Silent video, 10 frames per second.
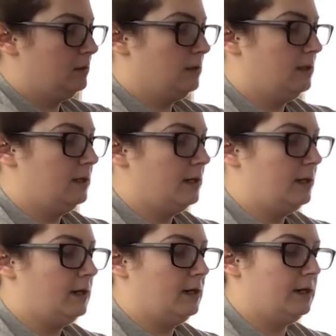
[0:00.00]
And
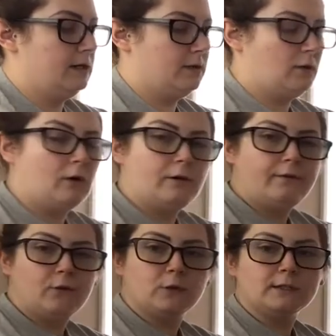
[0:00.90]
on all
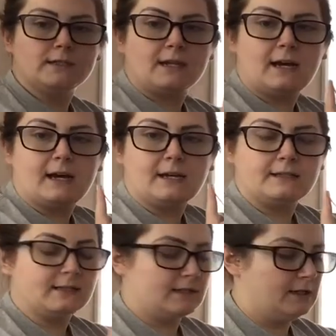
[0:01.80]
4
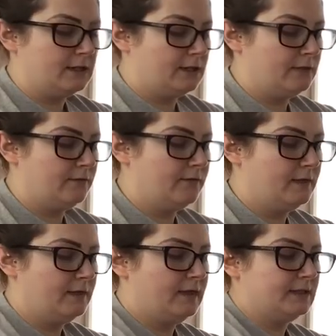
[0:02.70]
sides of
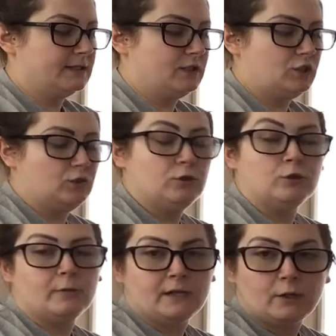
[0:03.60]
this
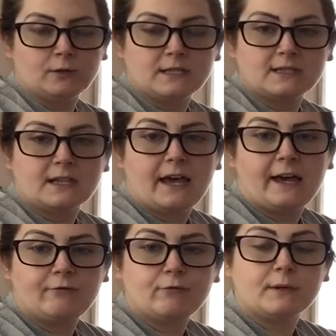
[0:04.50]
tube, I know it doesn't
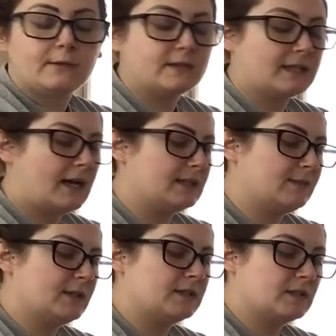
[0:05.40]
have real sides
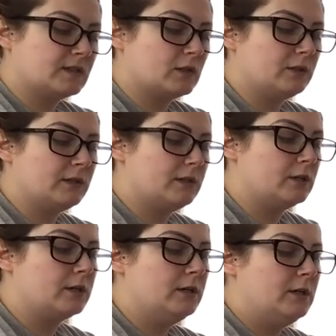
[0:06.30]
because it's
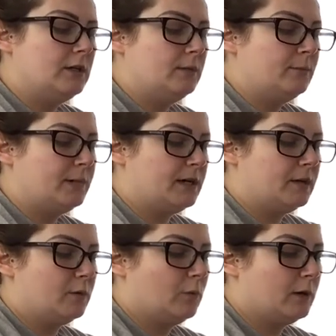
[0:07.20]
circular,
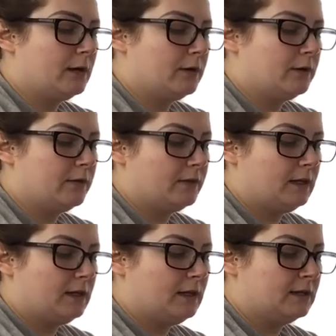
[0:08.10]
but where
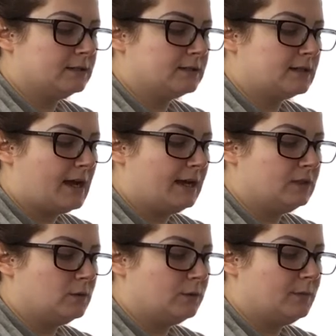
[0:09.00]
the
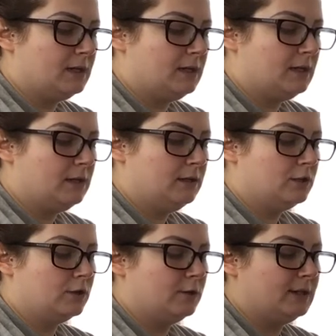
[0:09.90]
sides would be,
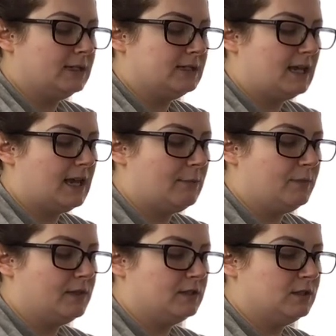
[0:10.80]
you're going to
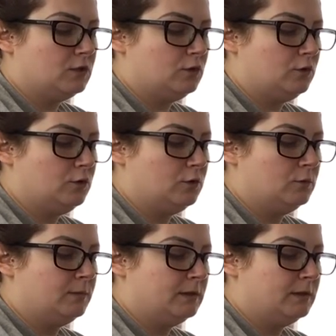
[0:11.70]
tape the tube